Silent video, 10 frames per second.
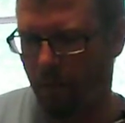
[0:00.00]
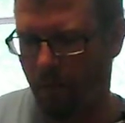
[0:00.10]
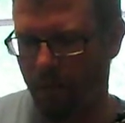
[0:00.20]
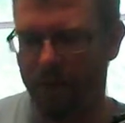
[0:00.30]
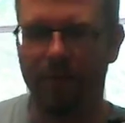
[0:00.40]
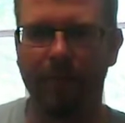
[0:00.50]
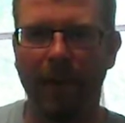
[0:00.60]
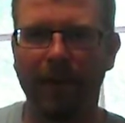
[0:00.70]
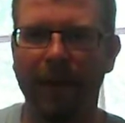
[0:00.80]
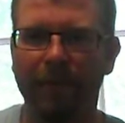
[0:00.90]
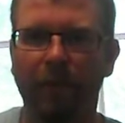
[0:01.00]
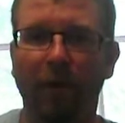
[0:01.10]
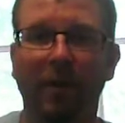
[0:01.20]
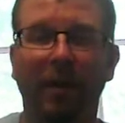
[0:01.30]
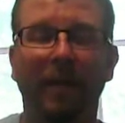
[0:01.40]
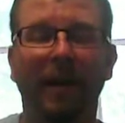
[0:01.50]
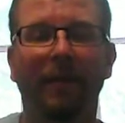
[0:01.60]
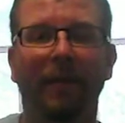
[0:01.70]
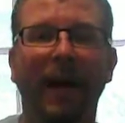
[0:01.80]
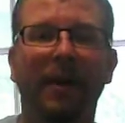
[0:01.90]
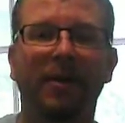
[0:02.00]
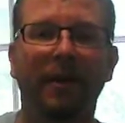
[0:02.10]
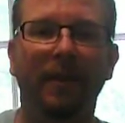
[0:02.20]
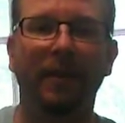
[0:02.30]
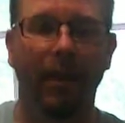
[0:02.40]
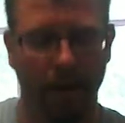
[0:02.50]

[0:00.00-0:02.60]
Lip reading: Winchester Model 94, I'll talk about lever actions.